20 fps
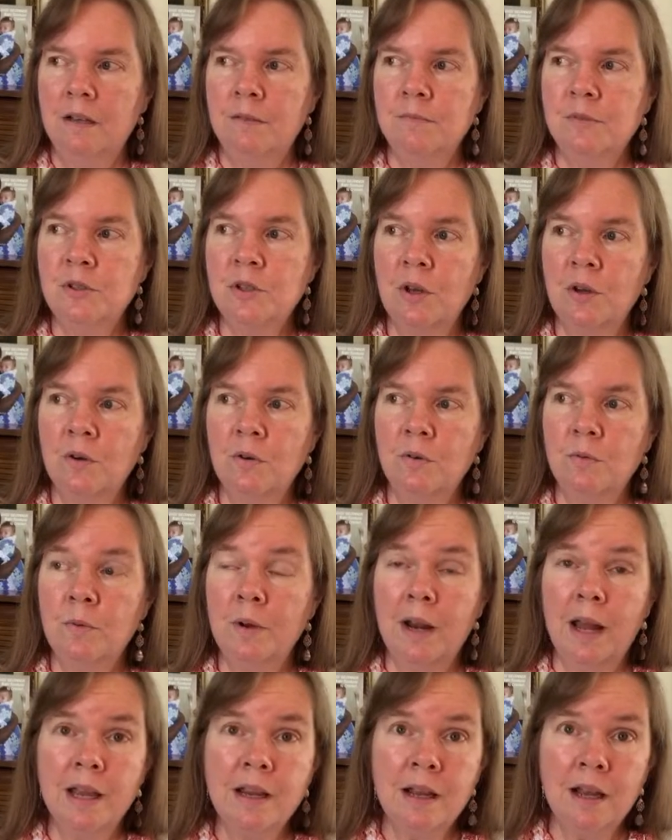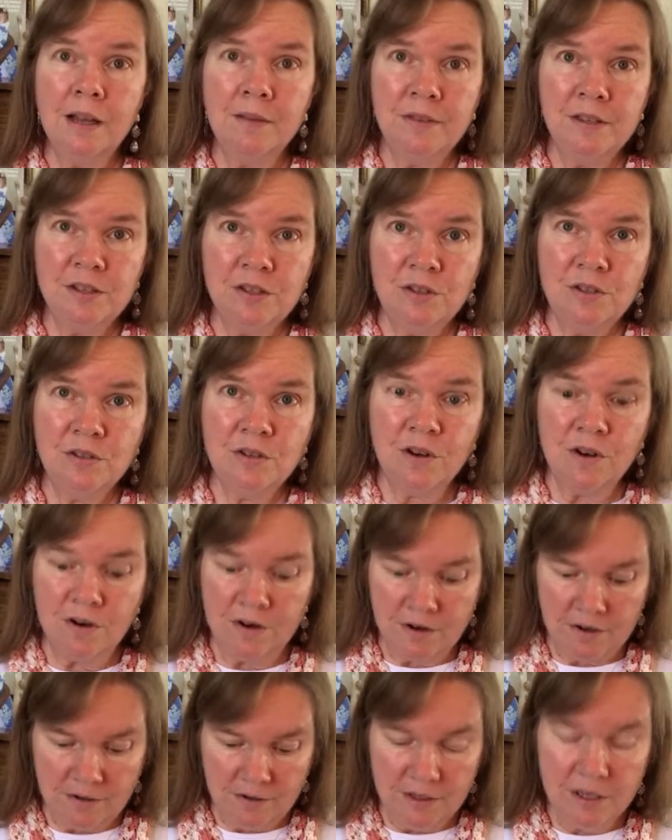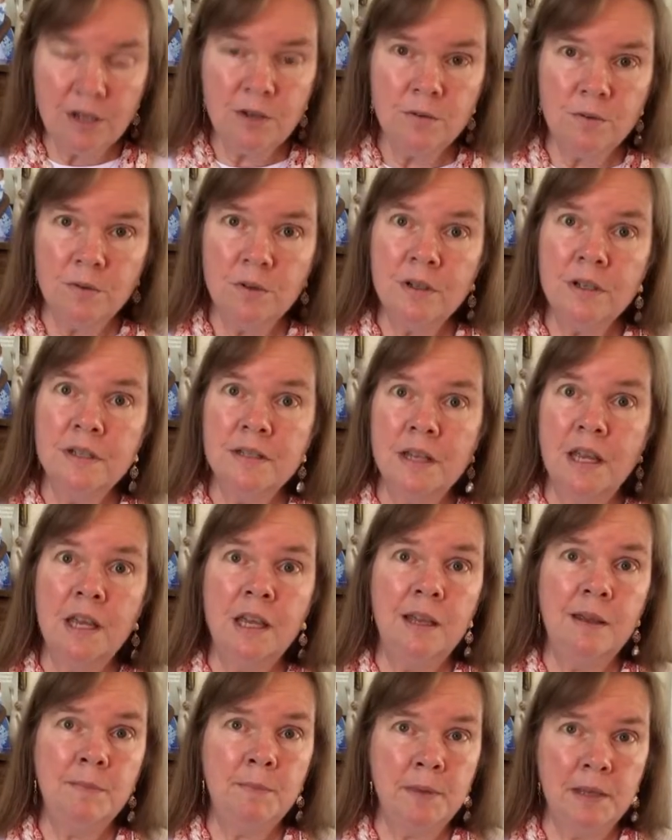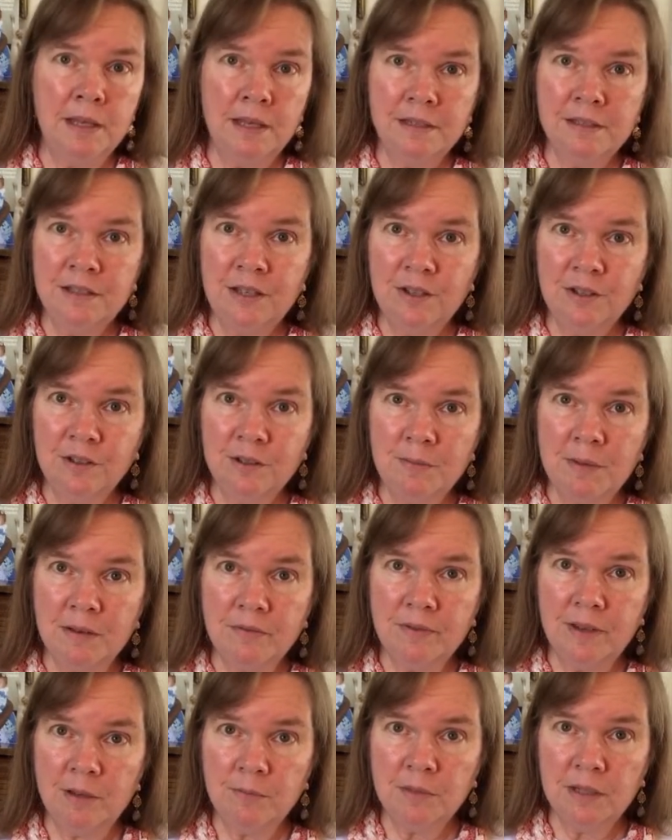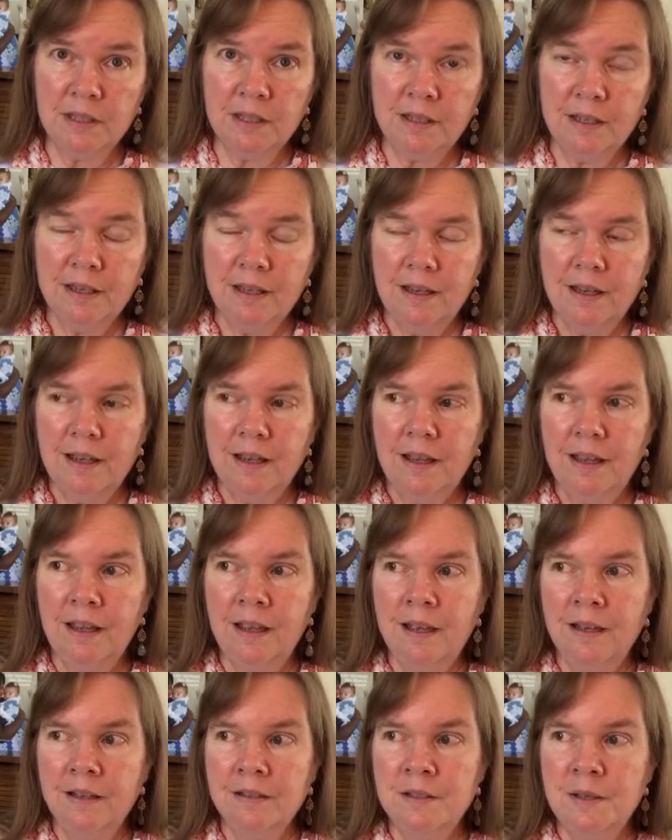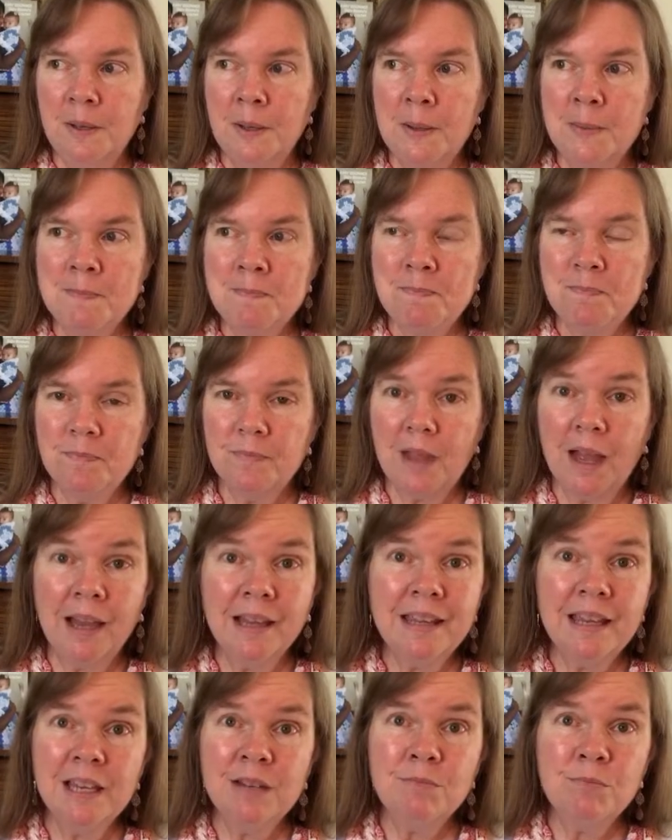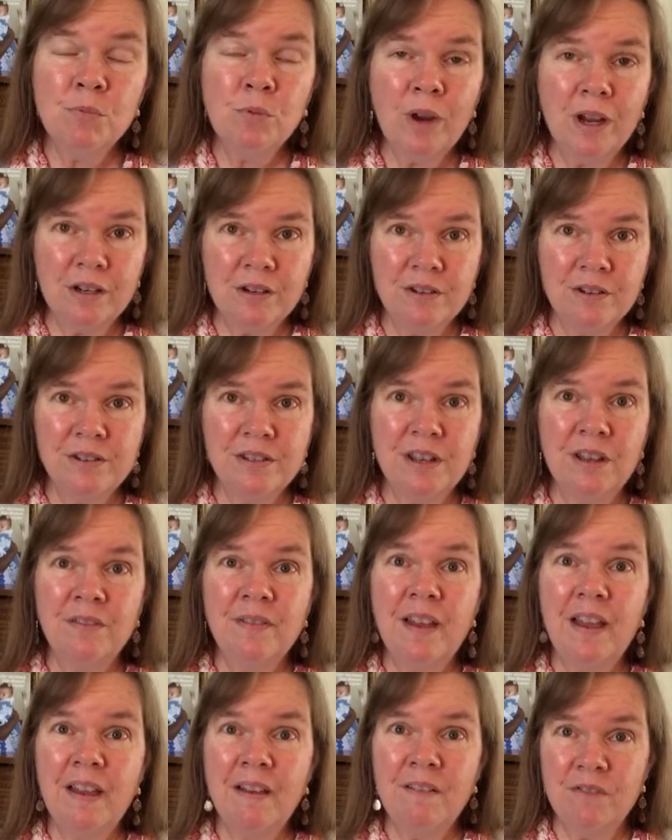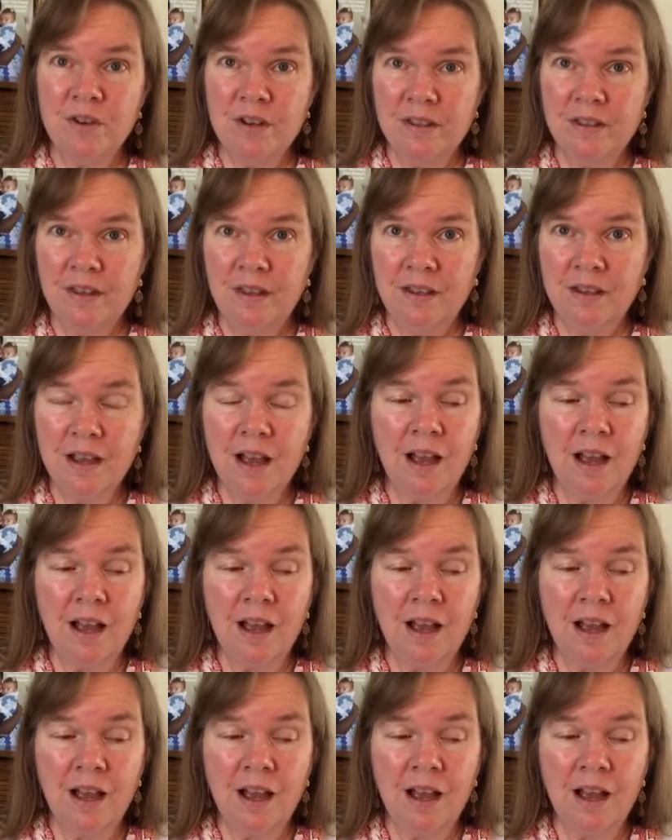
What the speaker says: So when I got this new car, it was a big deal in my family. And I kept records of everything.